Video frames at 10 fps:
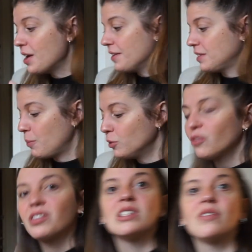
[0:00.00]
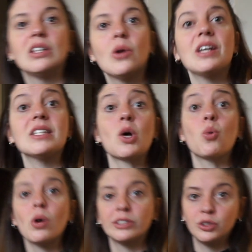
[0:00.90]
The point of this video is
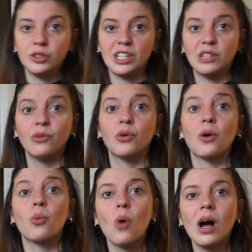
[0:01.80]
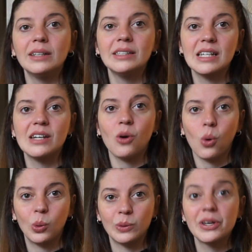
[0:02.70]
what you need for a
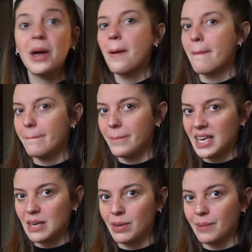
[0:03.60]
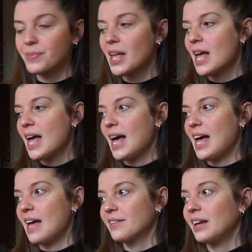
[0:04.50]
1-year-old baby.
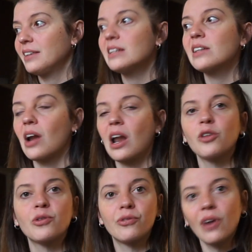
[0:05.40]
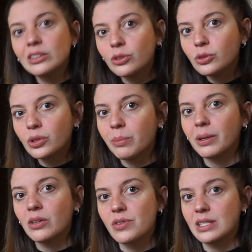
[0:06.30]
And I think there are a lot of factors to keep in
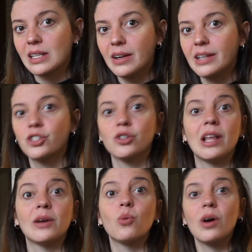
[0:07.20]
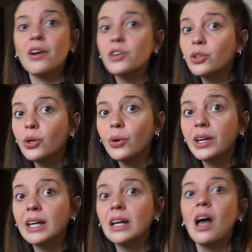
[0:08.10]
consideration, like where are you
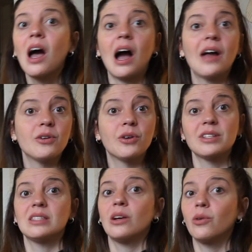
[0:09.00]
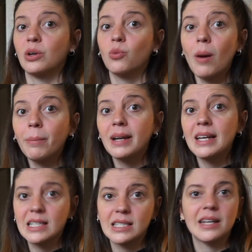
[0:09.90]
going? Are you gonna stay only one
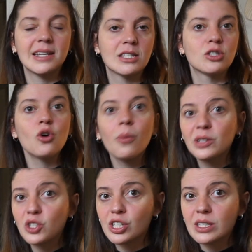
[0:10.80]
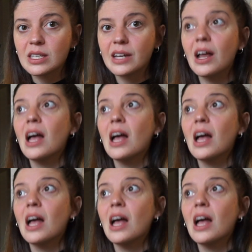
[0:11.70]
place? Then it's so much easier.